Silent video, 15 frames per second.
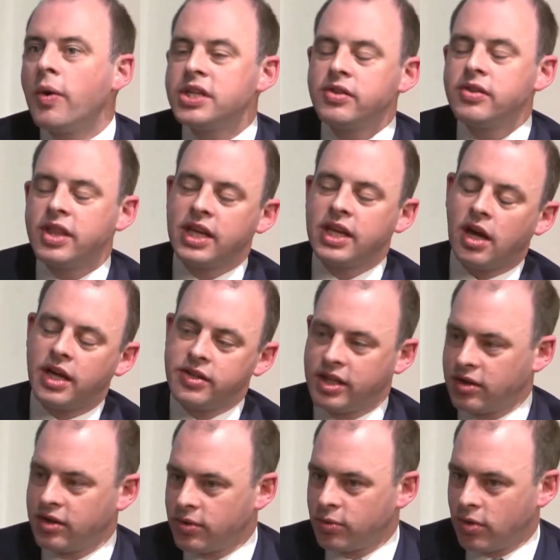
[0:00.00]
I don't think
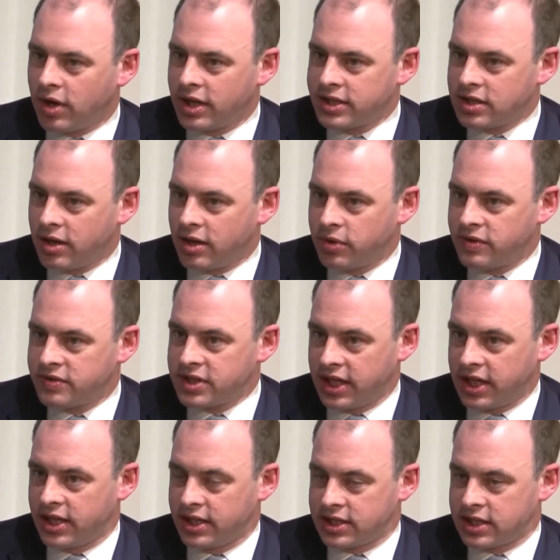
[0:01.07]
I would have seen
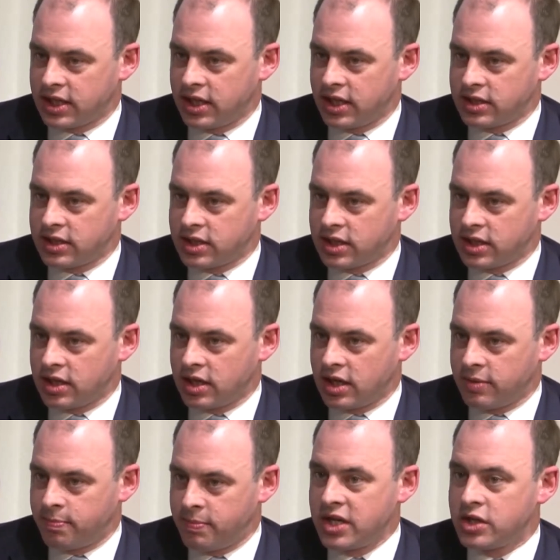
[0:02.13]
it as
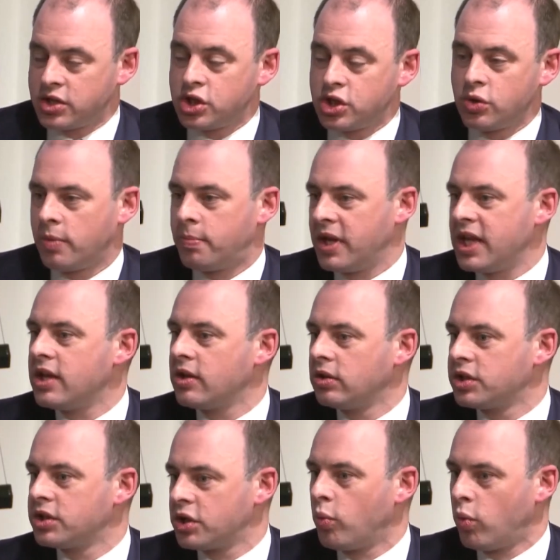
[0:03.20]
a bid to
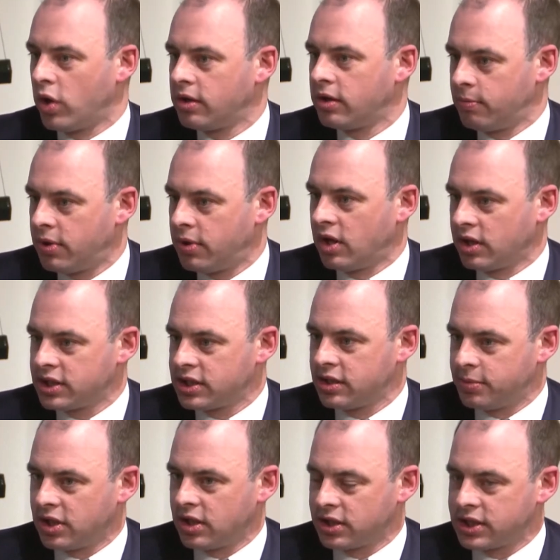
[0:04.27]
appeal to one part of the
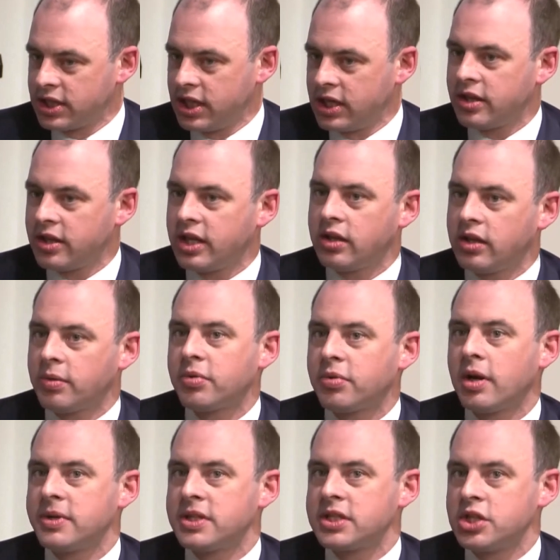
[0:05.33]
party. I think the
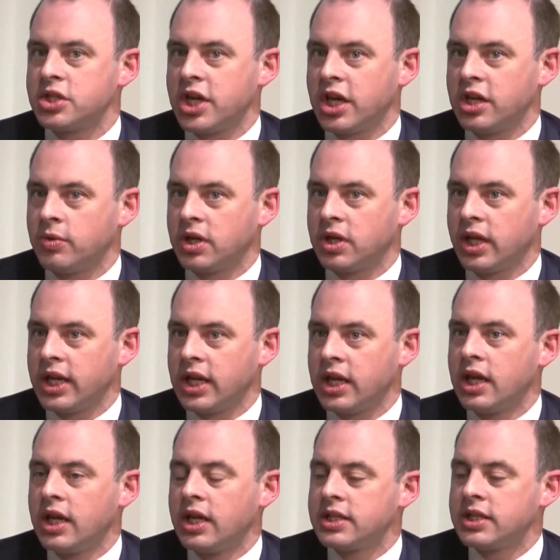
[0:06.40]
Prime Minister genuinely
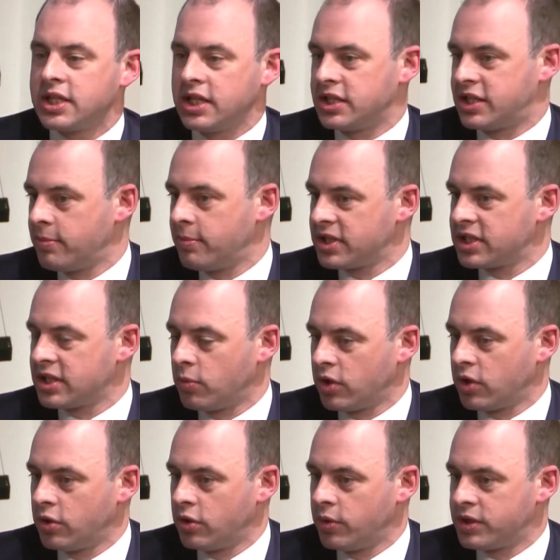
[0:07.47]
sees him as
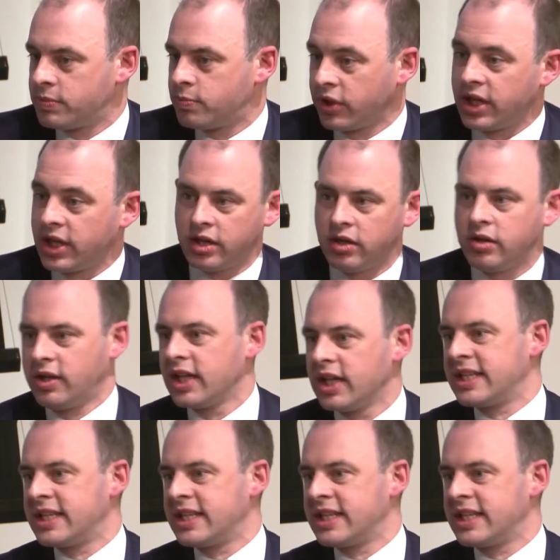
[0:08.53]
someone who is bringing a